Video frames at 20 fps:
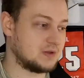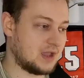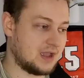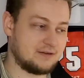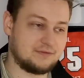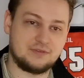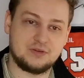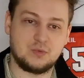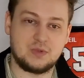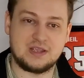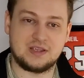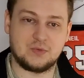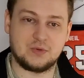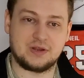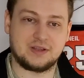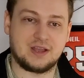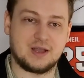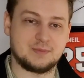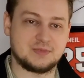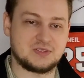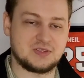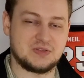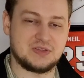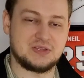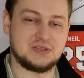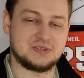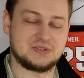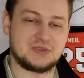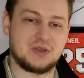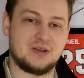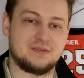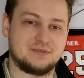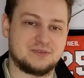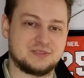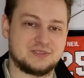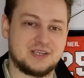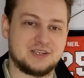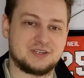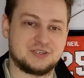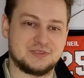every week when it comes to these
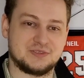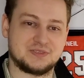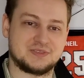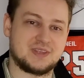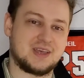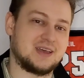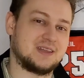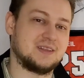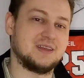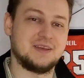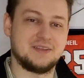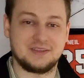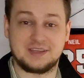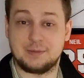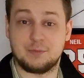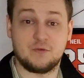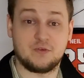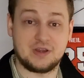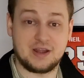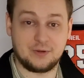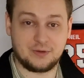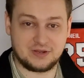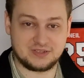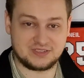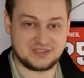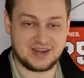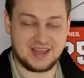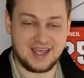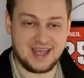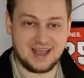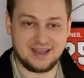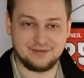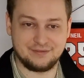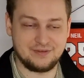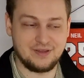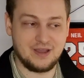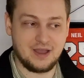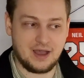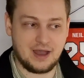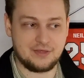conversations that the Game Over Network is going to have,
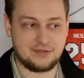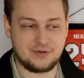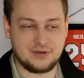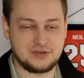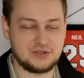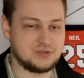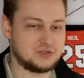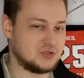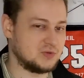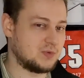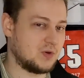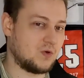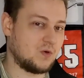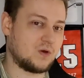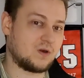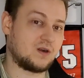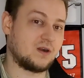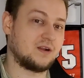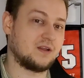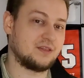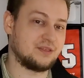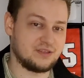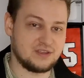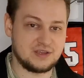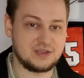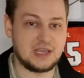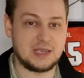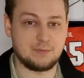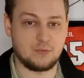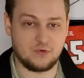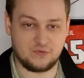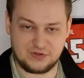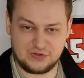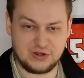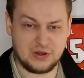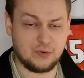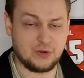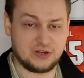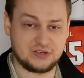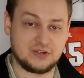either on YouTube or
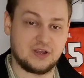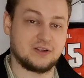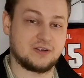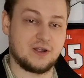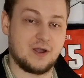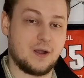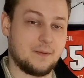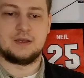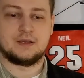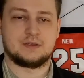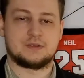thegameovernetwork.com.